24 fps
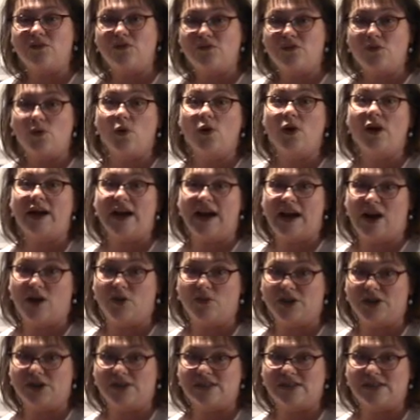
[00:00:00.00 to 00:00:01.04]
4
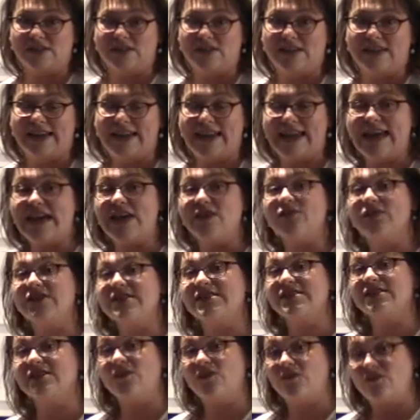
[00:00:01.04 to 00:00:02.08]
hours. If
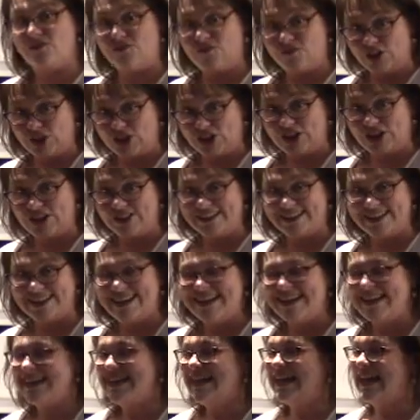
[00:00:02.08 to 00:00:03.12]
it's full,
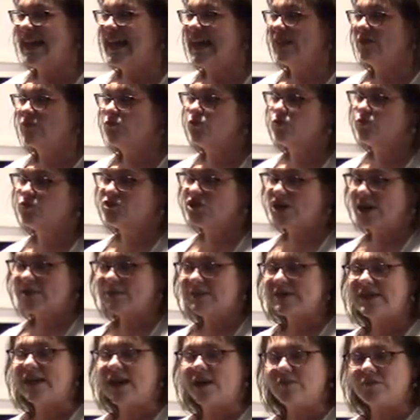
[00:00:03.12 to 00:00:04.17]
it
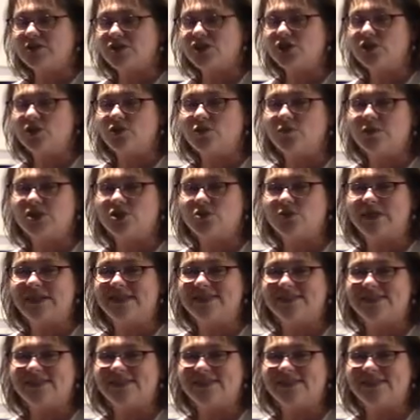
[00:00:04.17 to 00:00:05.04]
jumps up to between